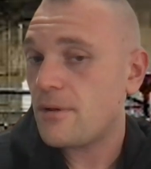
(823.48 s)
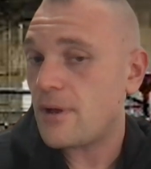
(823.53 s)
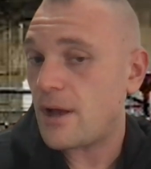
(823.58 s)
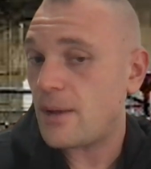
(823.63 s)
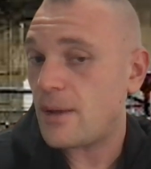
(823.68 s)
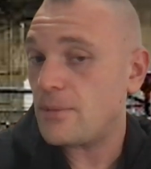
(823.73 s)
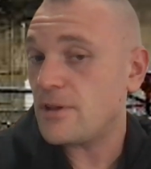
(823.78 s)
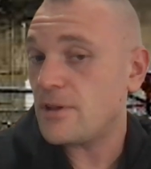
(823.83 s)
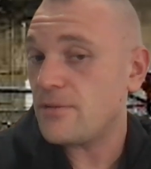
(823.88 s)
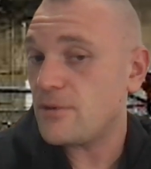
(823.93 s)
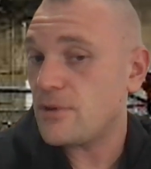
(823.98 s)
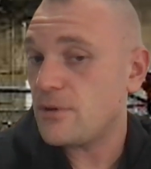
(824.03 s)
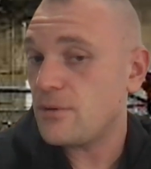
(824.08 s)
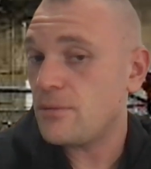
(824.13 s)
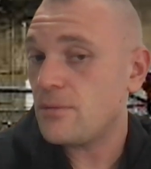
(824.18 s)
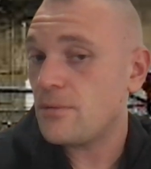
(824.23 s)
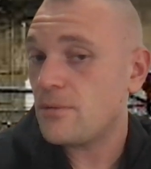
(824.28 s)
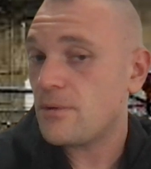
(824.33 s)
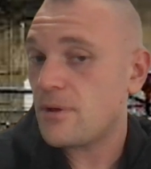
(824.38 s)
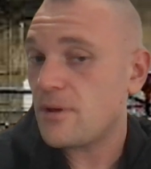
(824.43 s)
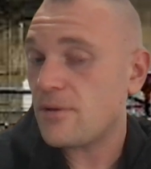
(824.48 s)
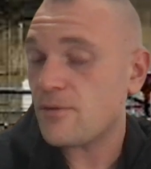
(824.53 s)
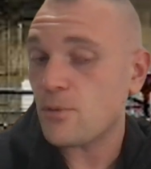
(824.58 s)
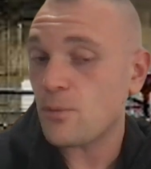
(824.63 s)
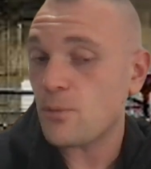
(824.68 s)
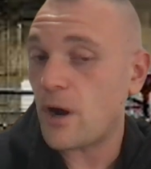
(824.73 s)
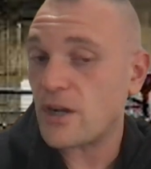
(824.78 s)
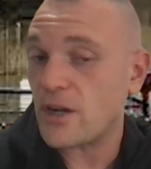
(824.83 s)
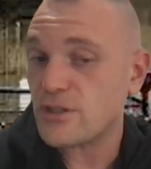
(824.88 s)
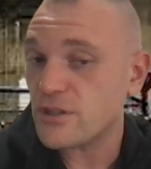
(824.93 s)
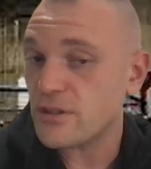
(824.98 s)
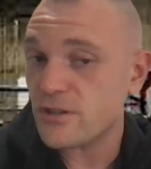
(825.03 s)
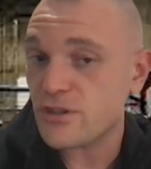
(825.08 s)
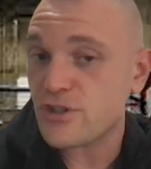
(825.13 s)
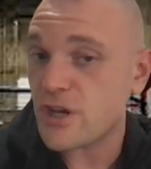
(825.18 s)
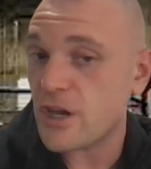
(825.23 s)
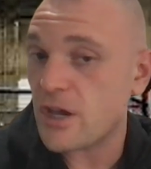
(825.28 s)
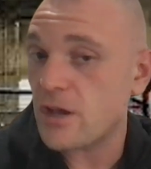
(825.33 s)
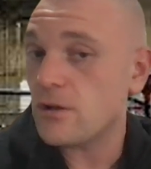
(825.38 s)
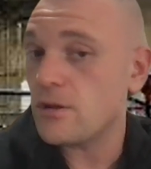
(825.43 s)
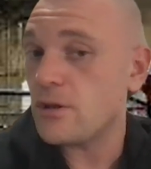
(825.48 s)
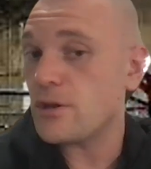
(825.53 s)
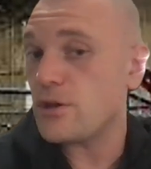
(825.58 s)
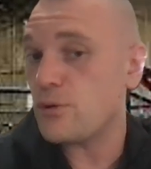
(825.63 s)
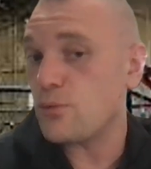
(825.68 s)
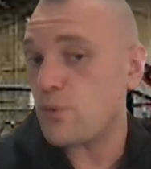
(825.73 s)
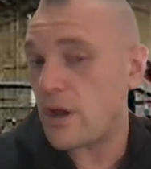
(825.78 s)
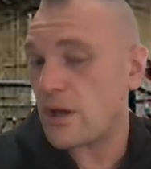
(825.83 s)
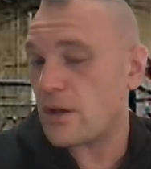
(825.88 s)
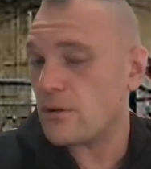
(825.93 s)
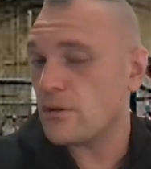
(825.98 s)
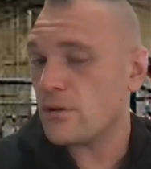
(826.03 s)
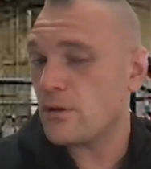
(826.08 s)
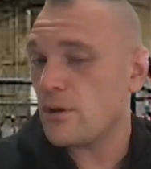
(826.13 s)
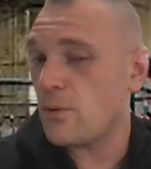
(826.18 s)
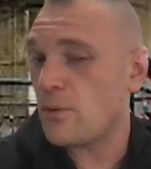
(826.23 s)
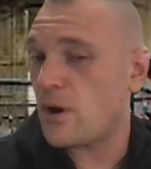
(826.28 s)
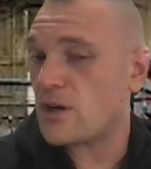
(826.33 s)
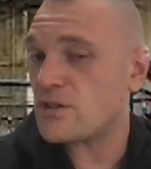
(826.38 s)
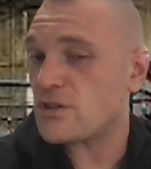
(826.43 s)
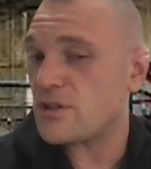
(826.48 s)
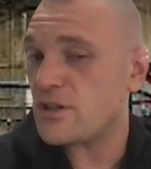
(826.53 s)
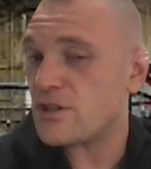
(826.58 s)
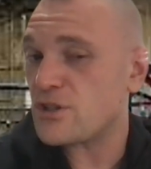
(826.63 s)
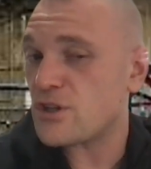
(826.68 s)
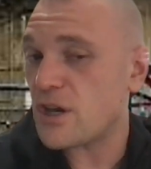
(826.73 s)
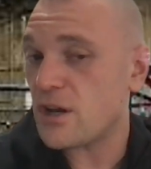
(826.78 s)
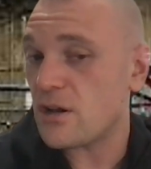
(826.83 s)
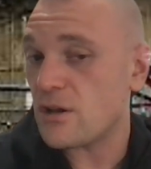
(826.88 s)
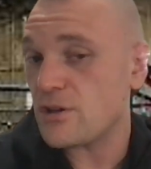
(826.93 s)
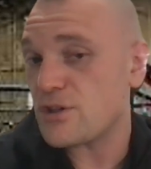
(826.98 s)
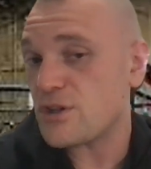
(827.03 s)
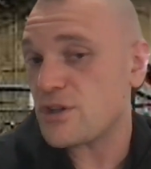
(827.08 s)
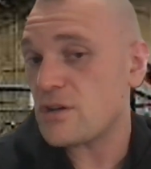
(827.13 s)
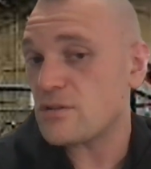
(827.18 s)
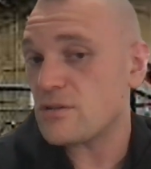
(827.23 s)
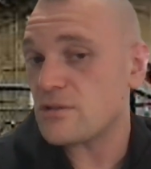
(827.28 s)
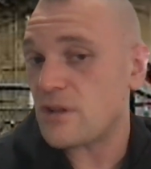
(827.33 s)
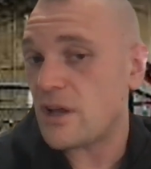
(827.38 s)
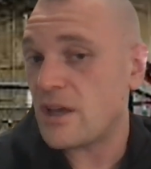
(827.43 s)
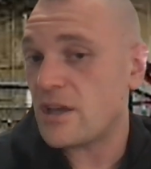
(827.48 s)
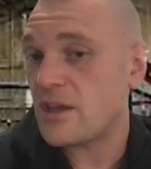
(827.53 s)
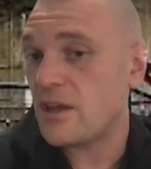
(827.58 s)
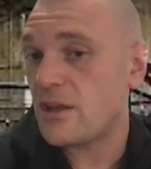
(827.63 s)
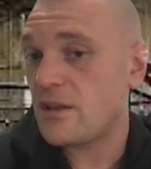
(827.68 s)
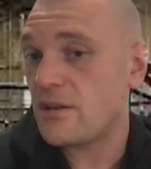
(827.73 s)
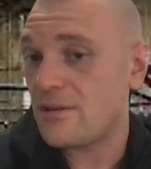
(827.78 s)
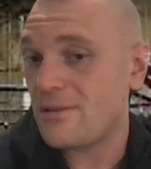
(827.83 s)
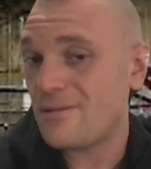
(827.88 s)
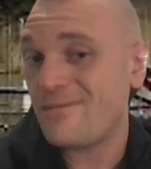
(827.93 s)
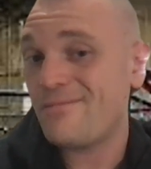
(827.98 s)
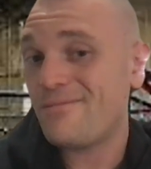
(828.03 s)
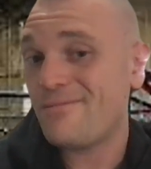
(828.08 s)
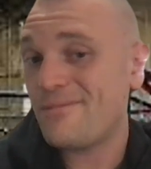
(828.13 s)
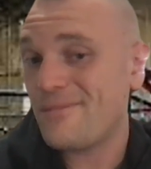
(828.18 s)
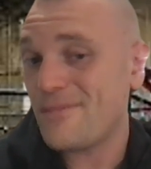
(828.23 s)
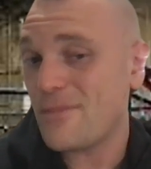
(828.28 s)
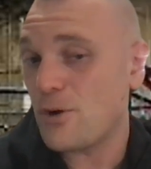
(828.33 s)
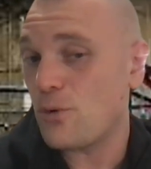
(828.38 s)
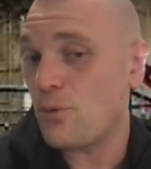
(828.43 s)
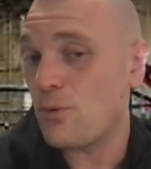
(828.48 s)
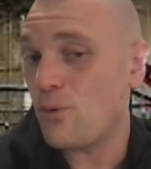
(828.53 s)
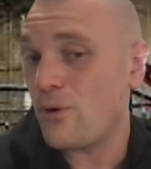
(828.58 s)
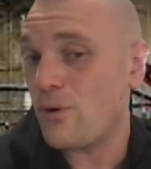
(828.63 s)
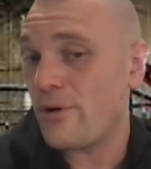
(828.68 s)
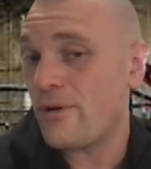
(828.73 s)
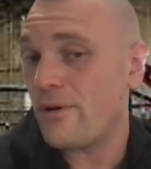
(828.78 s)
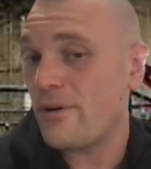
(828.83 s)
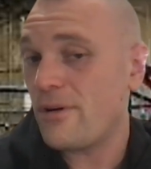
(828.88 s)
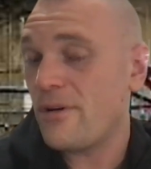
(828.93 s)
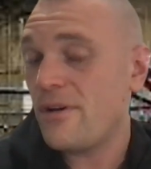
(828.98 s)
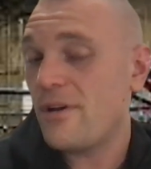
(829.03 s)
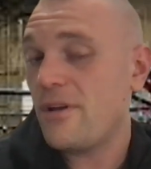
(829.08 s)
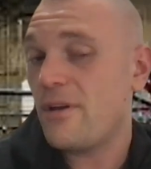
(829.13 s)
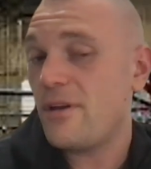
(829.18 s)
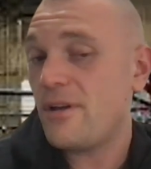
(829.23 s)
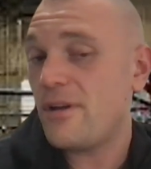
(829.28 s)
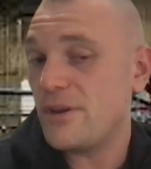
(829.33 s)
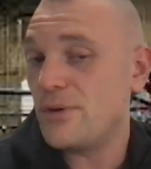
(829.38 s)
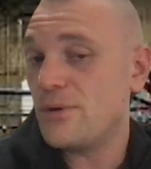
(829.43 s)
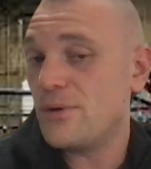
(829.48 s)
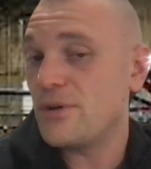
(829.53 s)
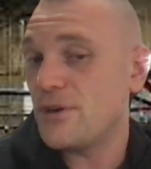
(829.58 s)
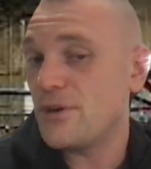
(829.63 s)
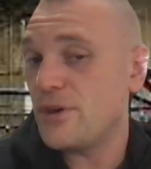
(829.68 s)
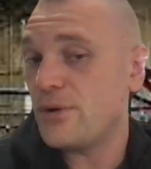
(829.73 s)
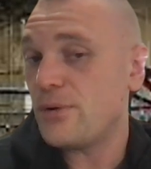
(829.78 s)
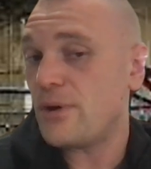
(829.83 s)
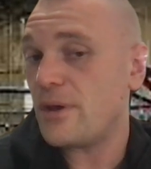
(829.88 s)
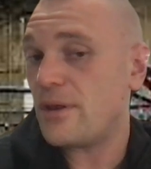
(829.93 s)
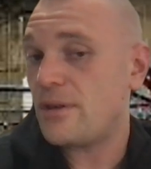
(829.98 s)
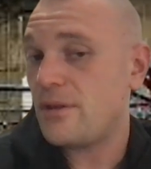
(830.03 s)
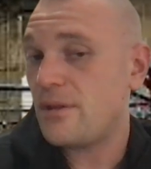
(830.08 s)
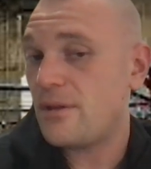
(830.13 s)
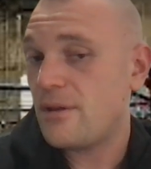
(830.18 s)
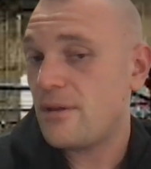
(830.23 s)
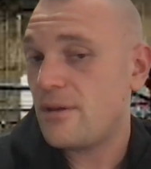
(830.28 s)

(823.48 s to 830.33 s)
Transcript: I believe in you. If you're watching this channel and you regularly watch this channel and channels like it, you're a warrior and you can do it.